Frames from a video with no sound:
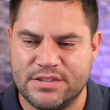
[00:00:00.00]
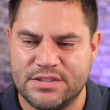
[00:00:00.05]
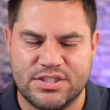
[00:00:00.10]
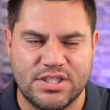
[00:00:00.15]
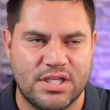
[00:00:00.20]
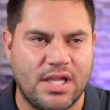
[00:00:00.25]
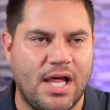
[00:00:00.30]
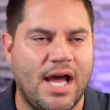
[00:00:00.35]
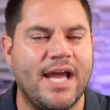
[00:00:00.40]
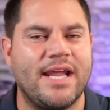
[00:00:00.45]

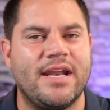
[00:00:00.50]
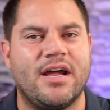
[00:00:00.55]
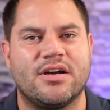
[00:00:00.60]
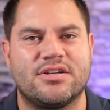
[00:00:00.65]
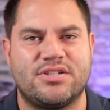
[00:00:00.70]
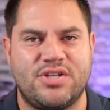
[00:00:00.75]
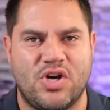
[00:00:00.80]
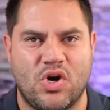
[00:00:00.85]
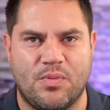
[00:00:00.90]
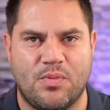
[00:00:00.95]
July, and
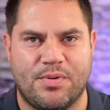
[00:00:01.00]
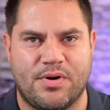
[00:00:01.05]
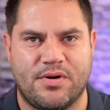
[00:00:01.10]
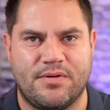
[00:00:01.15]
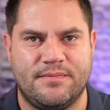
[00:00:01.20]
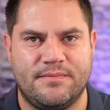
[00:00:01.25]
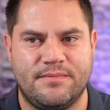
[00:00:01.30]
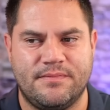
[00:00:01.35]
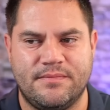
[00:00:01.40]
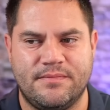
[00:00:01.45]

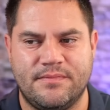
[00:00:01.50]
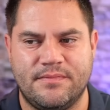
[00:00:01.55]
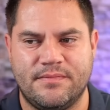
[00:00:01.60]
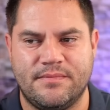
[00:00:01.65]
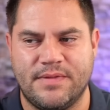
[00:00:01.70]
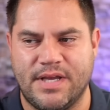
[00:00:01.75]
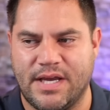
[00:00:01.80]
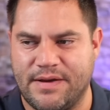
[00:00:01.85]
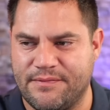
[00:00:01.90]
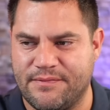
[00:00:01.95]
October.
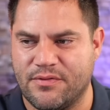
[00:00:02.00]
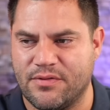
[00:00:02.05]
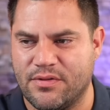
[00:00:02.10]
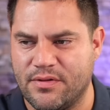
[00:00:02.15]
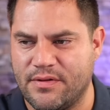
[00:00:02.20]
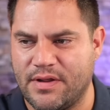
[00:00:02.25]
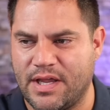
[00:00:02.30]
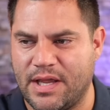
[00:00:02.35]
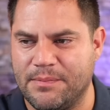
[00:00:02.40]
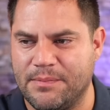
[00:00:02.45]
Yeah, for
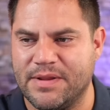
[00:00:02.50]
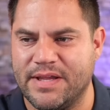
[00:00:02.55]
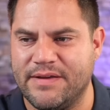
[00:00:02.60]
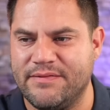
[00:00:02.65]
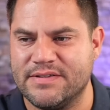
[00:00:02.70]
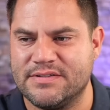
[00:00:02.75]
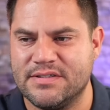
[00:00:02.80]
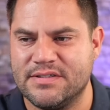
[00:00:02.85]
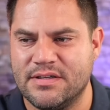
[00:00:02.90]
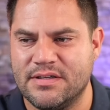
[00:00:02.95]
the I
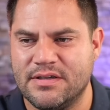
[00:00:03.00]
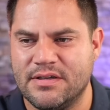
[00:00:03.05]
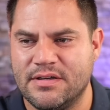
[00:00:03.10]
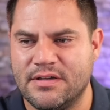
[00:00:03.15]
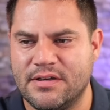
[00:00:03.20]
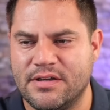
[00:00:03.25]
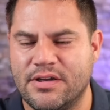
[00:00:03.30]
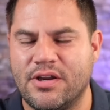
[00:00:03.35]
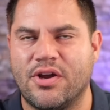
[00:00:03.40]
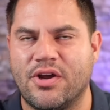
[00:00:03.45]
believe it's
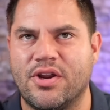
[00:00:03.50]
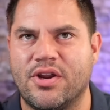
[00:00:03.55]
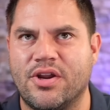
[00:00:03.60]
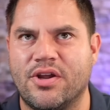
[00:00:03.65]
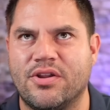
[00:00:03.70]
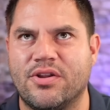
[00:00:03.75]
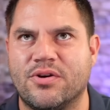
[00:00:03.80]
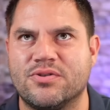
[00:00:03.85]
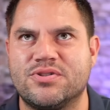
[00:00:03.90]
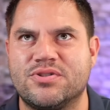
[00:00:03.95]
no, no,
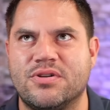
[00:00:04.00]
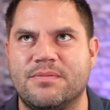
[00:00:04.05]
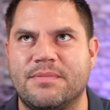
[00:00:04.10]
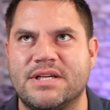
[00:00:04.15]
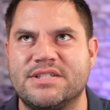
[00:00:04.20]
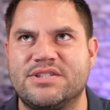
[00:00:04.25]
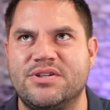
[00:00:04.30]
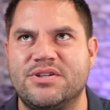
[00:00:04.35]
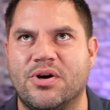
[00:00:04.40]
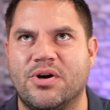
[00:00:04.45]
no. Those are the
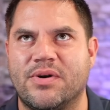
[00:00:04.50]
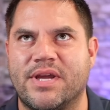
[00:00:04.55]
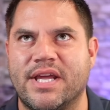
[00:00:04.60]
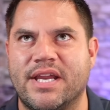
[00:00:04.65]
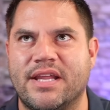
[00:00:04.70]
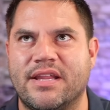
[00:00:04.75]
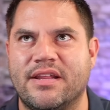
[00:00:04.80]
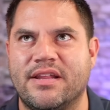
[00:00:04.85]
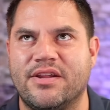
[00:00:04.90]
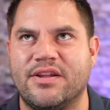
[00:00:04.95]
months you don't
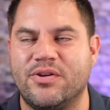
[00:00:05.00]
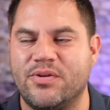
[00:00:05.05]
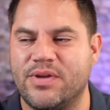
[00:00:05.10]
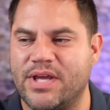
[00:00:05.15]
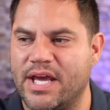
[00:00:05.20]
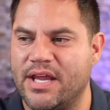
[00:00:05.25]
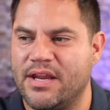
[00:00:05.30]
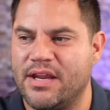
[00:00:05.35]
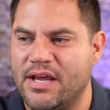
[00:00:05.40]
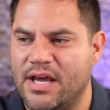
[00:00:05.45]
get anything. You
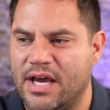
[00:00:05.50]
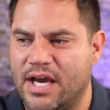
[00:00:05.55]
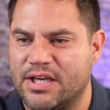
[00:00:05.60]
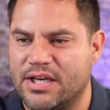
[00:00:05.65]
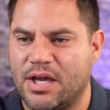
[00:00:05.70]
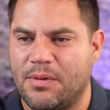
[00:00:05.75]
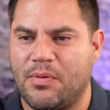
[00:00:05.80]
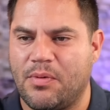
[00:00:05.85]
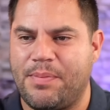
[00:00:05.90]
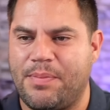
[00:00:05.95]
get
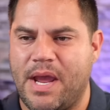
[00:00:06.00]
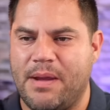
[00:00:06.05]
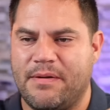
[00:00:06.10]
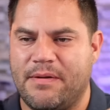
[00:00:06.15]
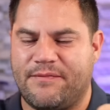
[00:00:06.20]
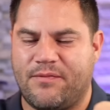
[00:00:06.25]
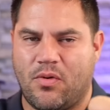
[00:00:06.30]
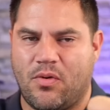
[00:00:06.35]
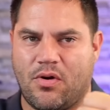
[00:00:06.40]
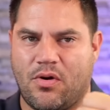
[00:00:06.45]
a double
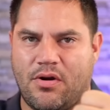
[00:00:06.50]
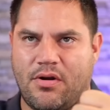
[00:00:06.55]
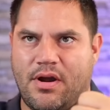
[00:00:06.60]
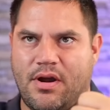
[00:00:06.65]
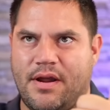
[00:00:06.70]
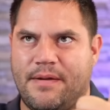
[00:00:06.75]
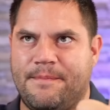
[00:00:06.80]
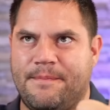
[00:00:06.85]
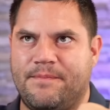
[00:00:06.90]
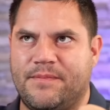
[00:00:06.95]
payment
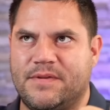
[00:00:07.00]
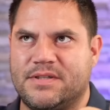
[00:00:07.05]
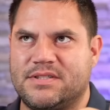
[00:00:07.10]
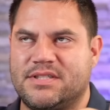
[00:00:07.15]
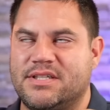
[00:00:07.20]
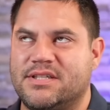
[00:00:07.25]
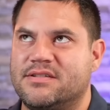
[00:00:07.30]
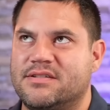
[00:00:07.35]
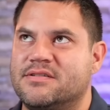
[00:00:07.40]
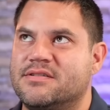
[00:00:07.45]
for
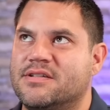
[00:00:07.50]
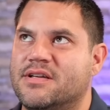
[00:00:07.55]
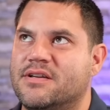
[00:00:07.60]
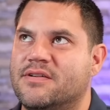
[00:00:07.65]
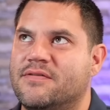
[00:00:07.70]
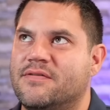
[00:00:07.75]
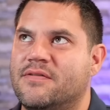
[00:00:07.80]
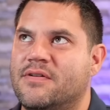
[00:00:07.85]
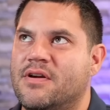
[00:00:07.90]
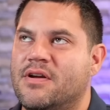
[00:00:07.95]
let's see,
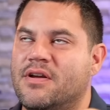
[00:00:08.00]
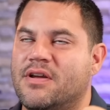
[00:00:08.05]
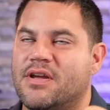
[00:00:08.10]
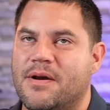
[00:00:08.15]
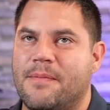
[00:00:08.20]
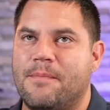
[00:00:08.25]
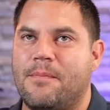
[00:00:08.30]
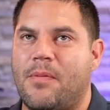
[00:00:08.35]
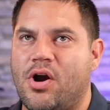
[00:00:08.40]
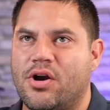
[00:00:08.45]
you
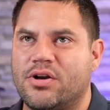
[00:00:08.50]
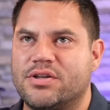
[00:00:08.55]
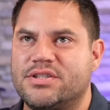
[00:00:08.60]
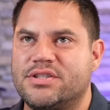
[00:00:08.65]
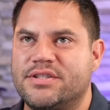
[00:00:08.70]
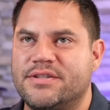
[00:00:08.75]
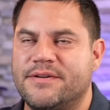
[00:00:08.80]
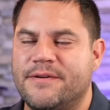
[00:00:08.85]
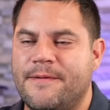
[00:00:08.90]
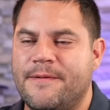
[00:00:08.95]
get
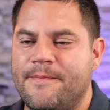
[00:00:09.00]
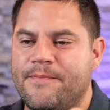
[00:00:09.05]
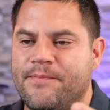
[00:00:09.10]
March,